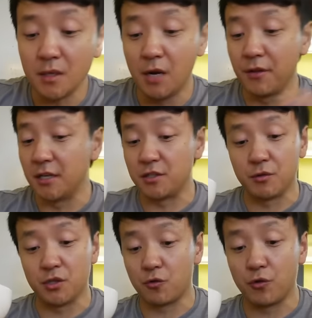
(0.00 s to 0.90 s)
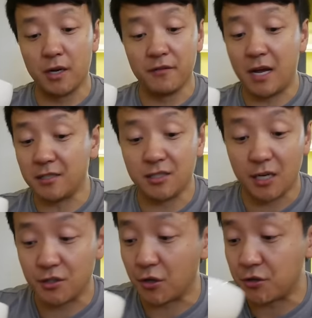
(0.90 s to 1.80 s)
Everything is so creative. It actually
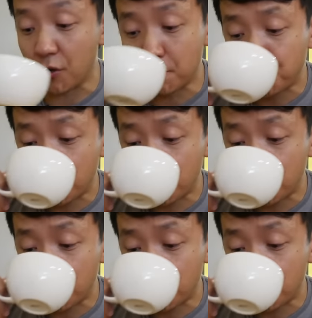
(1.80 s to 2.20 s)
tastes good too.